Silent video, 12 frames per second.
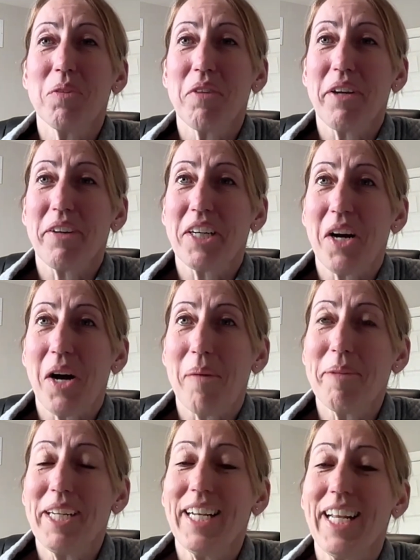were very
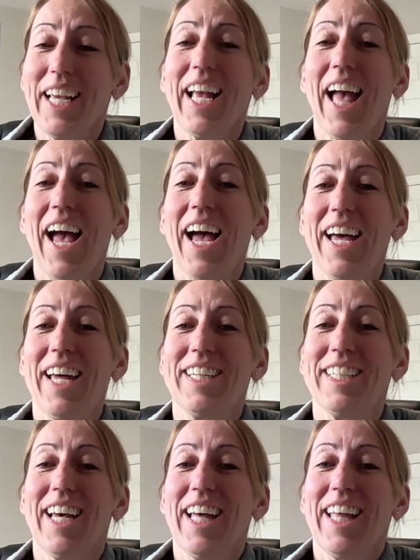accommodating and